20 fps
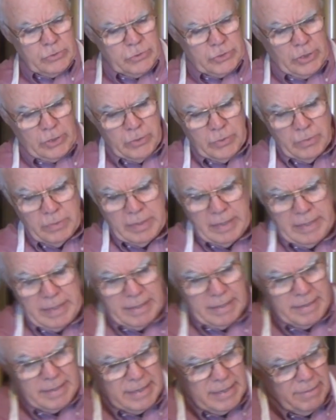So
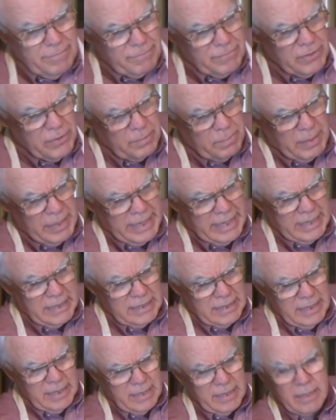if your
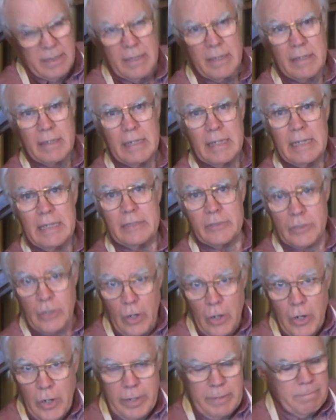panel is
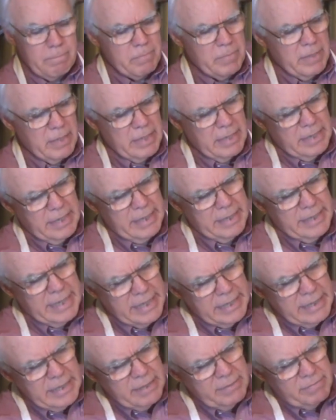gone, in
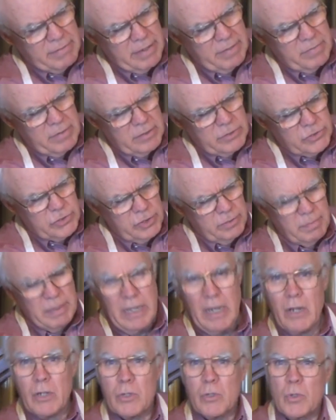any event, there should
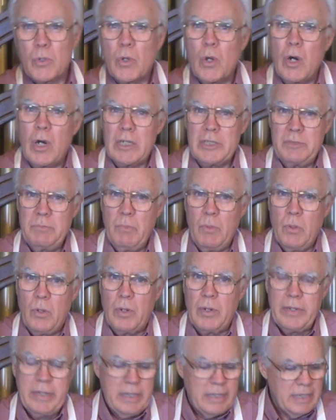be a cross
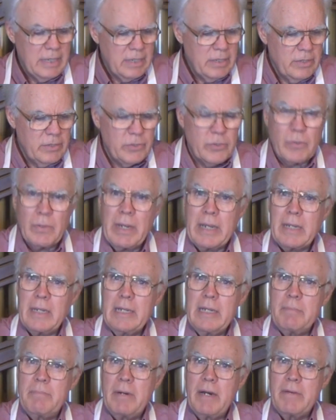board
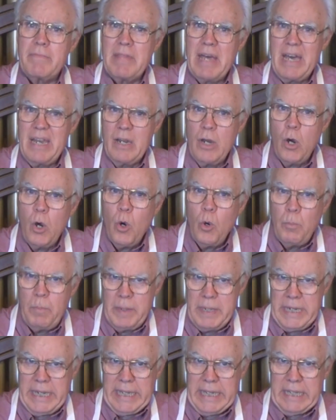directly above that
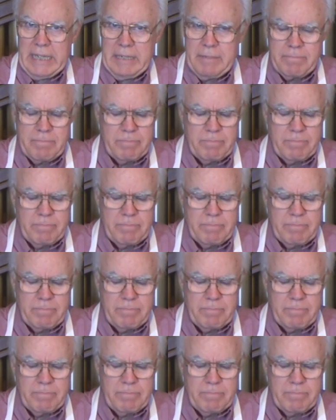opening.